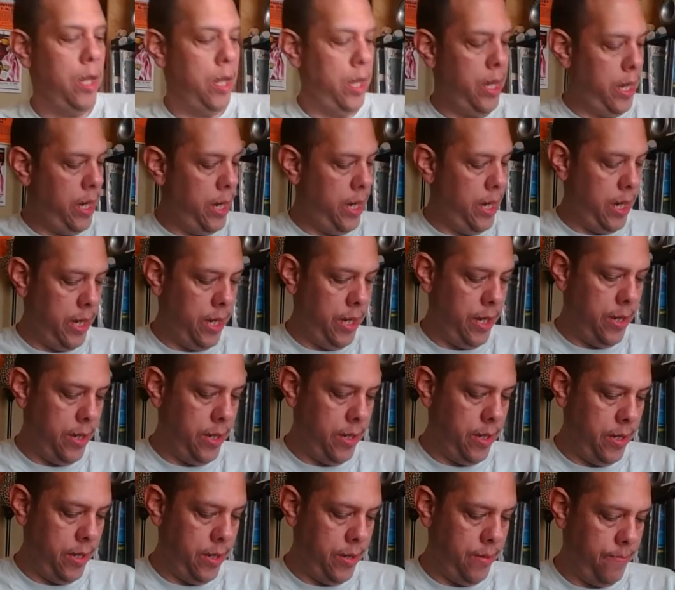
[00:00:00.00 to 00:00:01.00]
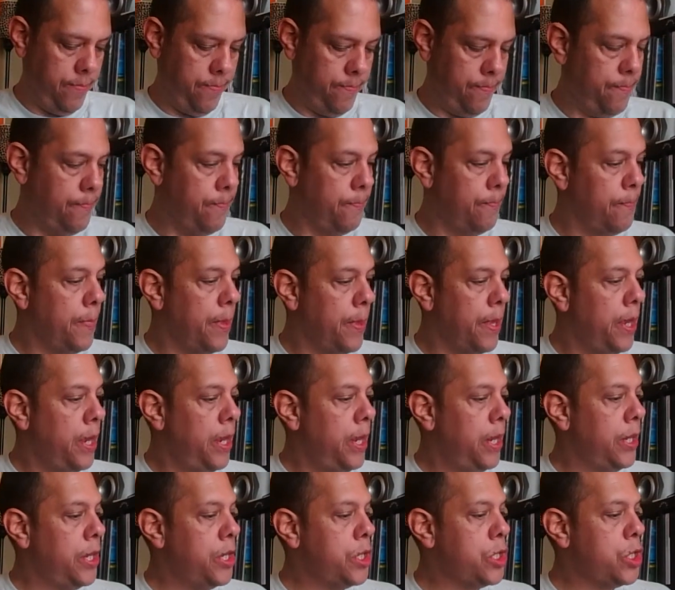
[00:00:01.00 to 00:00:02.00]
And uh,
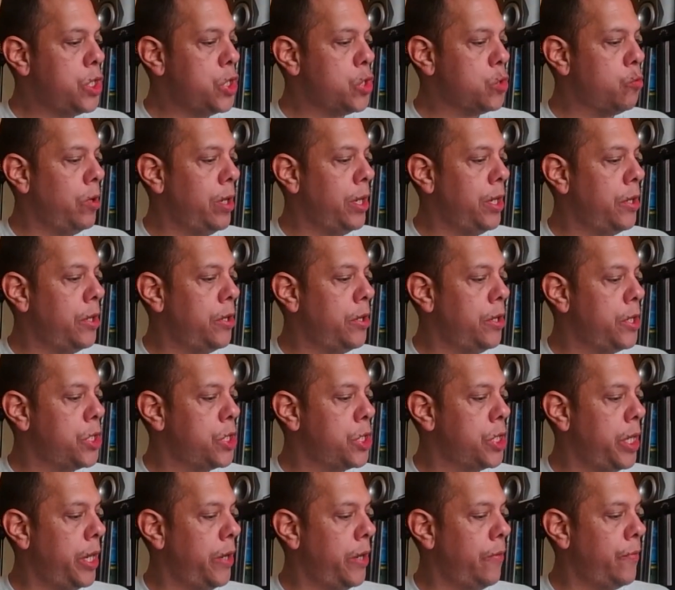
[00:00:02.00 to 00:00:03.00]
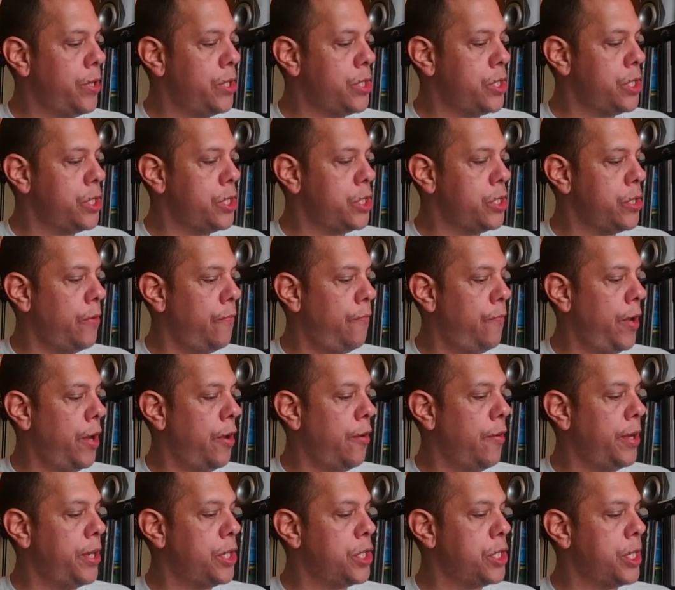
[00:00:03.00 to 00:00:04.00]
this is really good stuff. It's just the
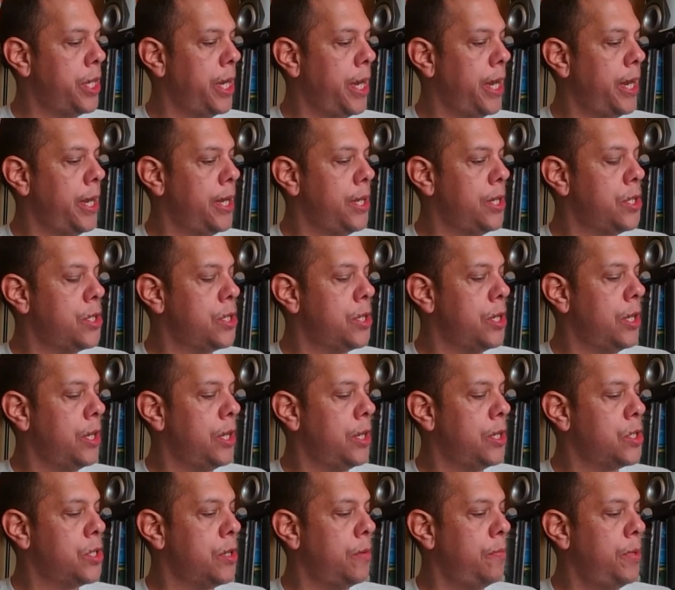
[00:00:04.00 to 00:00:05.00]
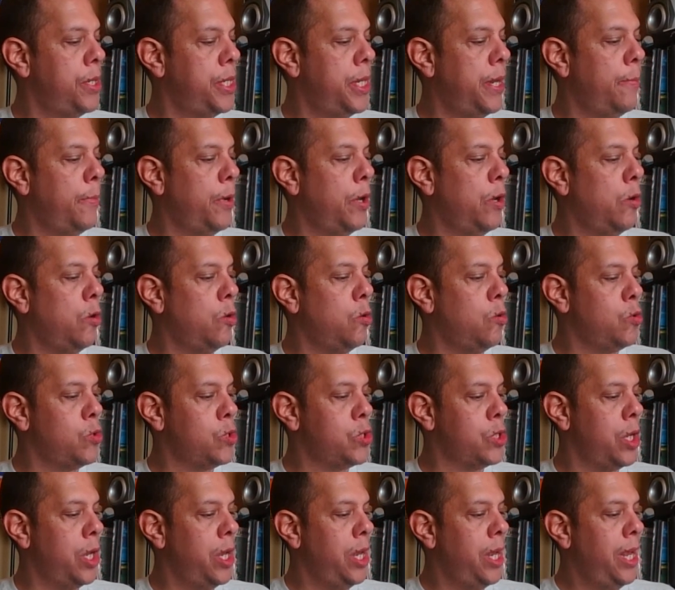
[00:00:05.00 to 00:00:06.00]
various things, uh, some
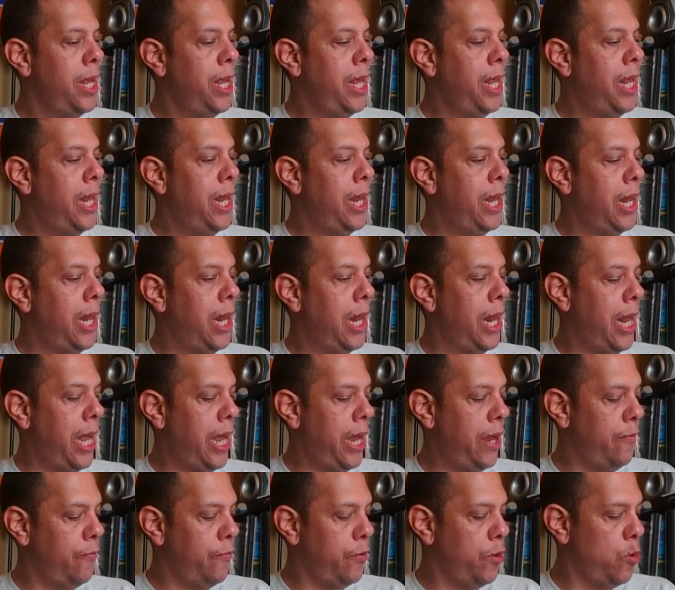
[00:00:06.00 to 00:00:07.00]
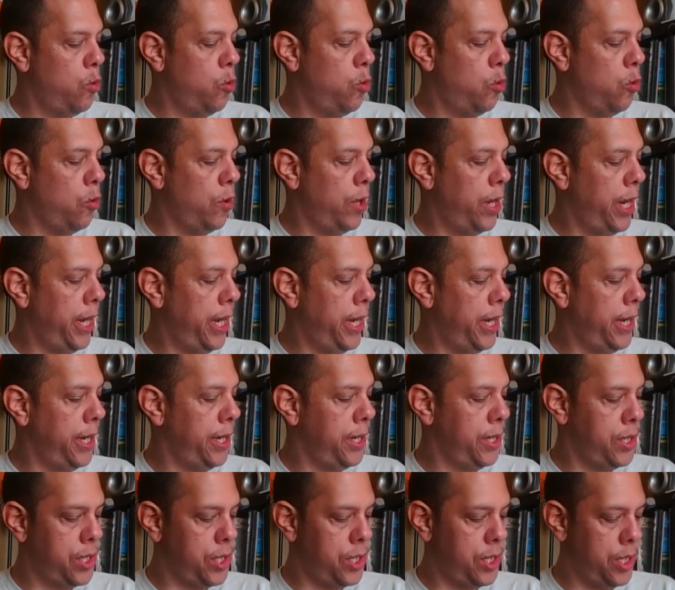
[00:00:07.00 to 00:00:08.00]
demos, live
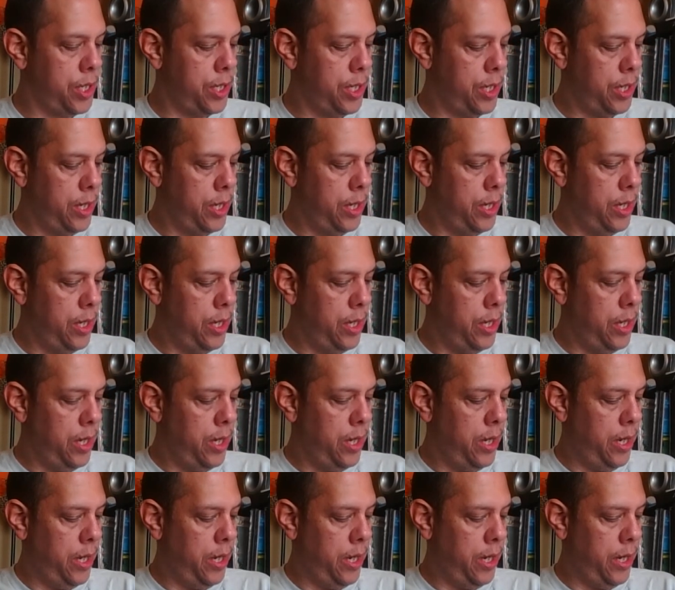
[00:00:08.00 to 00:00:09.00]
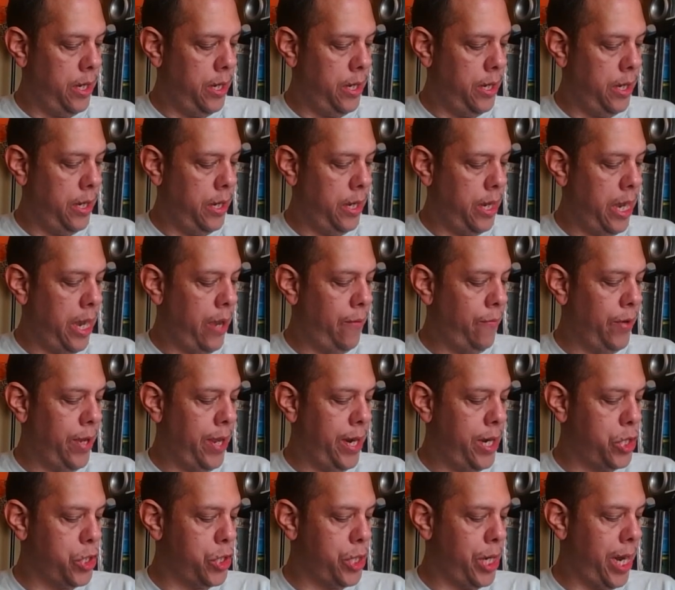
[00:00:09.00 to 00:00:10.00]
recordings, and uh, I haven't
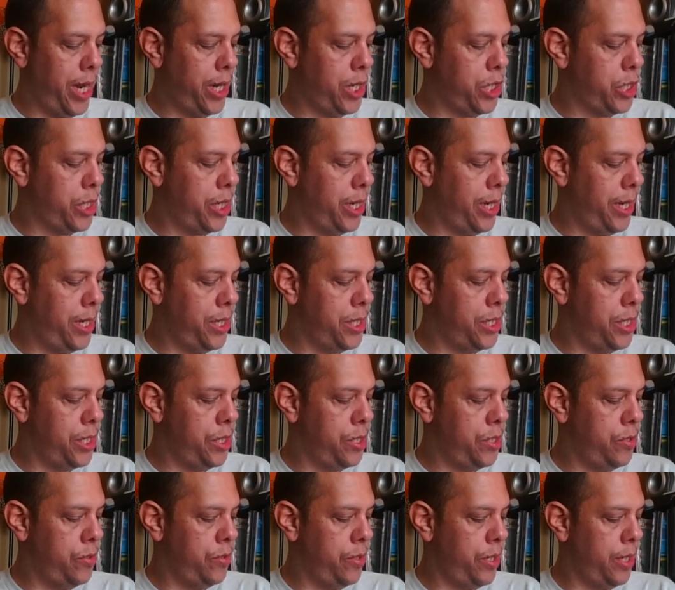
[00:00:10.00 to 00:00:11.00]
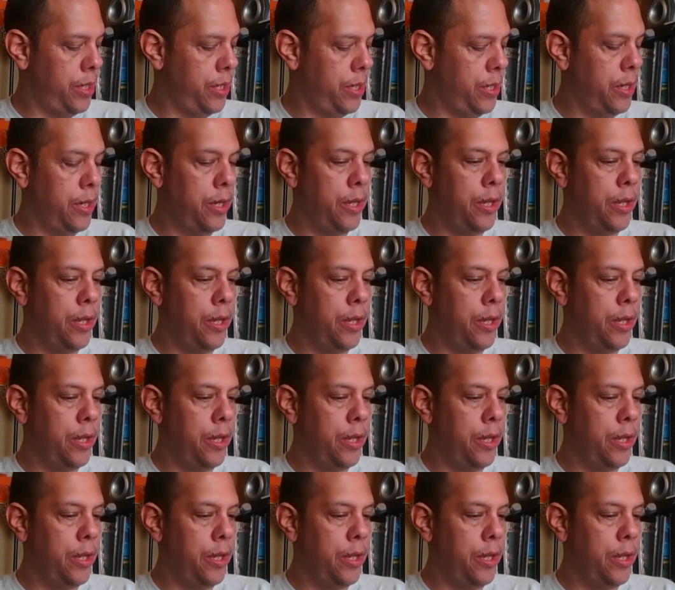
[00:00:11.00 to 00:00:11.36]
got a chance to listen to it,